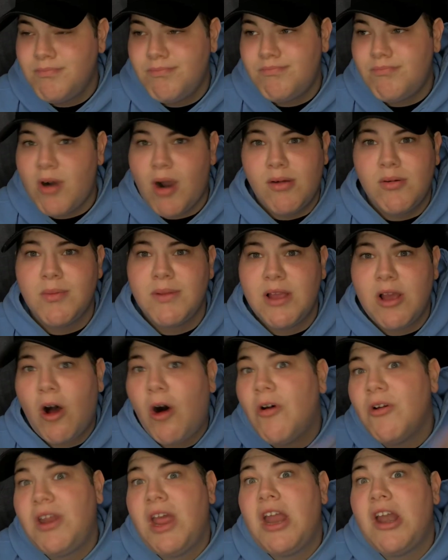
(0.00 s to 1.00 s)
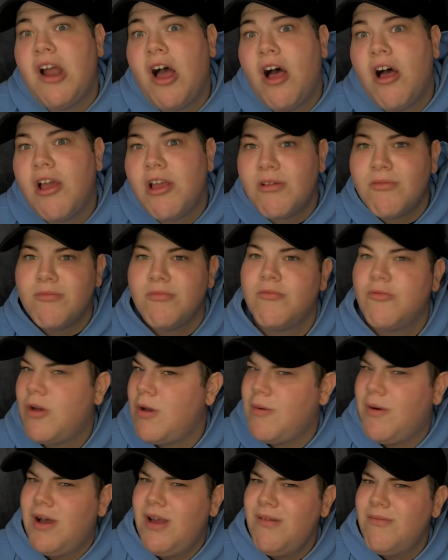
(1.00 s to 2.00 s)
probably all day now.
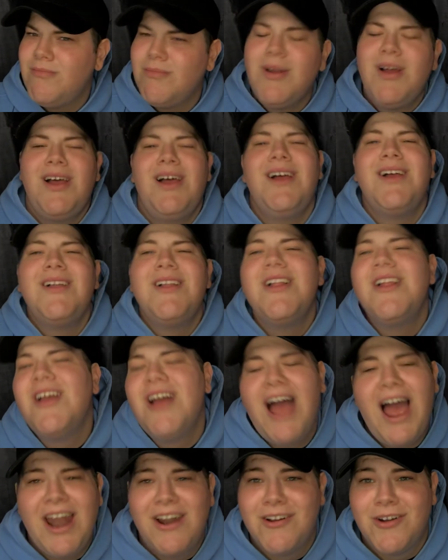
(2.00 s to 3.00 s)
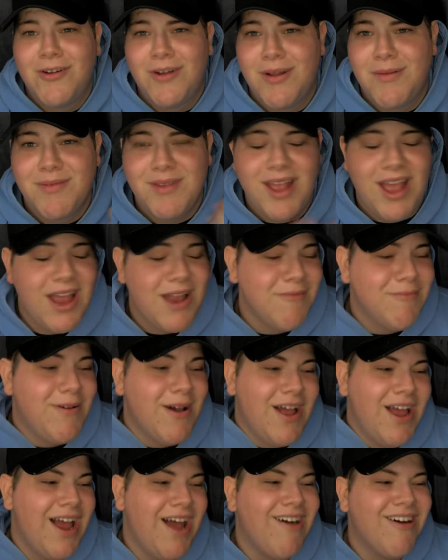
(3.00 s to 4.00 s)
What? I don't know what I'm saying,
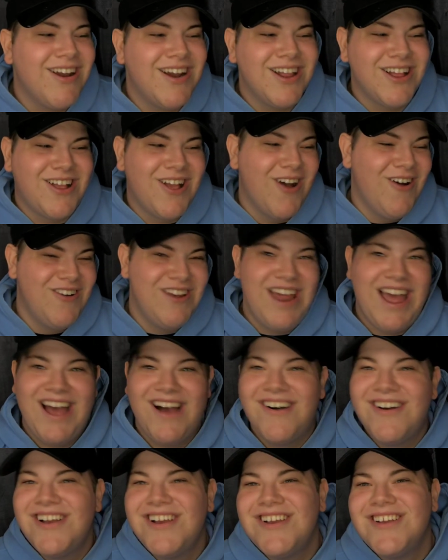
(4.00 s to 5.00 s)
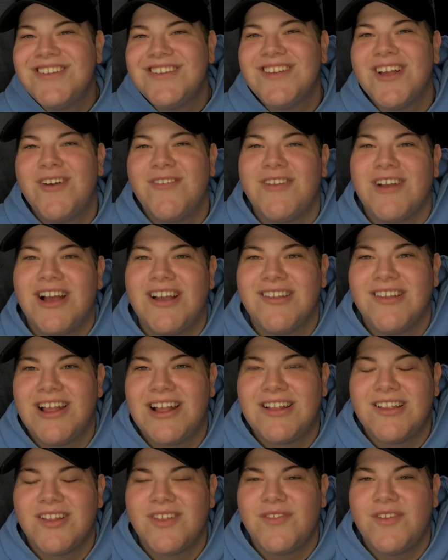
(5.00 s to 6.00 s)
but I'm going to go now. So if you guys
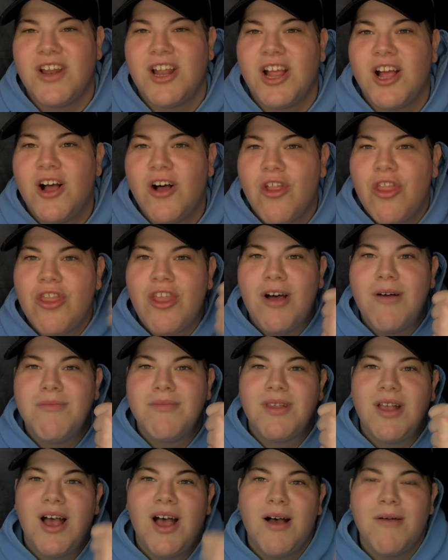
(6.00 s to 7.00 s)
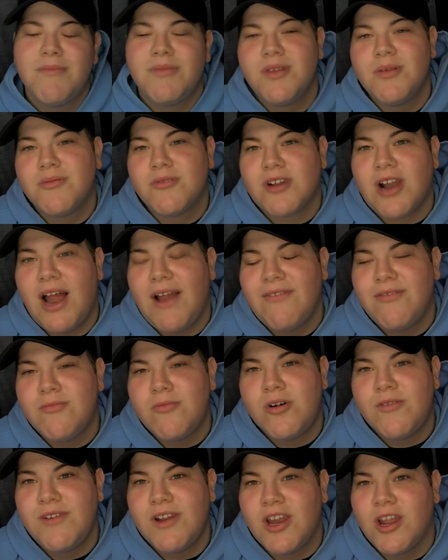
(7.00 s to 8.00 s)
like this video, thumbs up, subscribe for
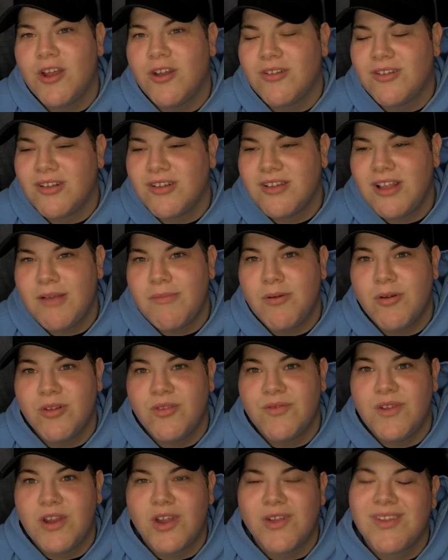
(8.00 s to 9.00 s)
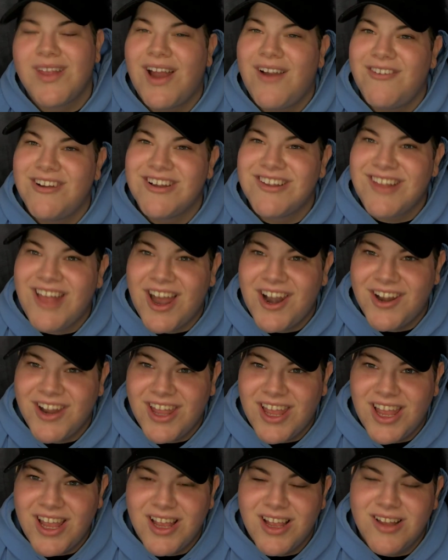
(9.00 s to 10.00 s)
more videos because I post videos every
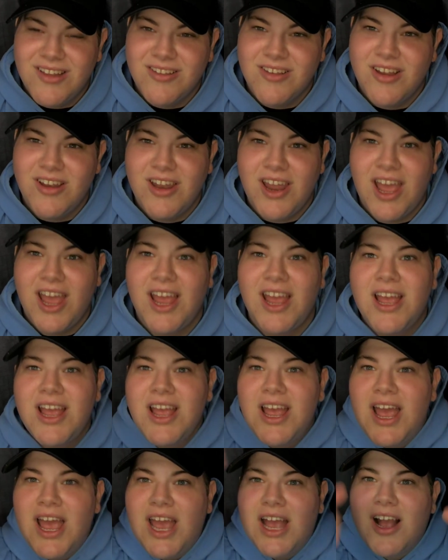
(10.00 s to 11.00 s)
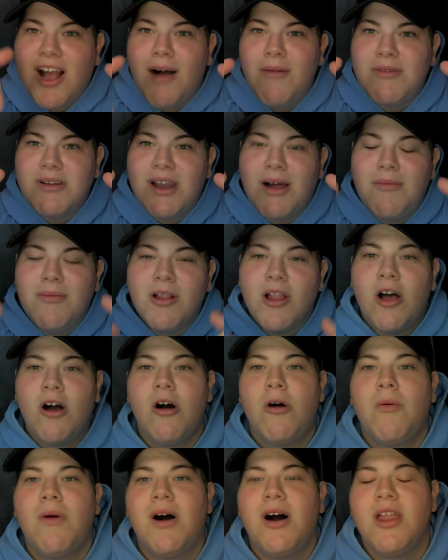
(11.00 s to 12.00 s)
Saturday and Sunday. And comment down below
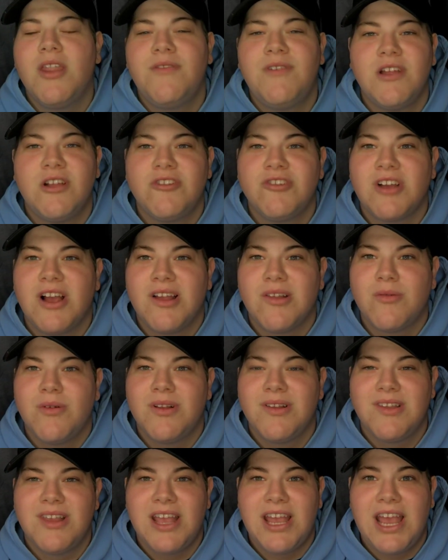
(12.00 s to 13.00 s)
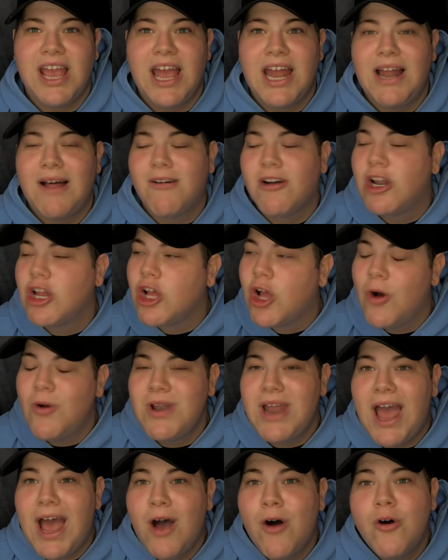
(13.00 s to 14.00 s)
on what other videos you guys want to see. And I'm going to go
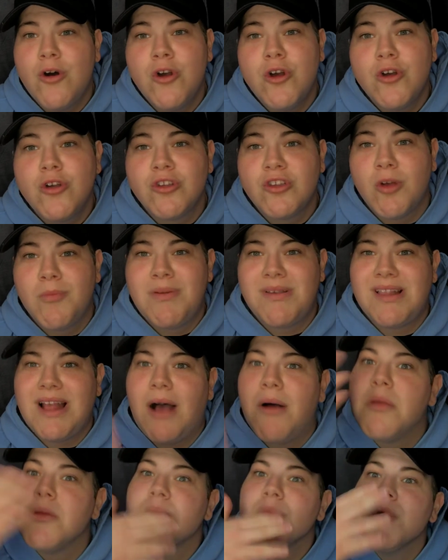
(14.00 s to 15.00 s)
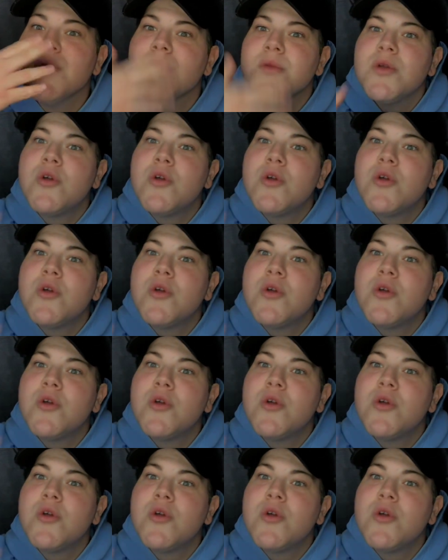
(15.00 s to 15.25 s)
now. So peace out.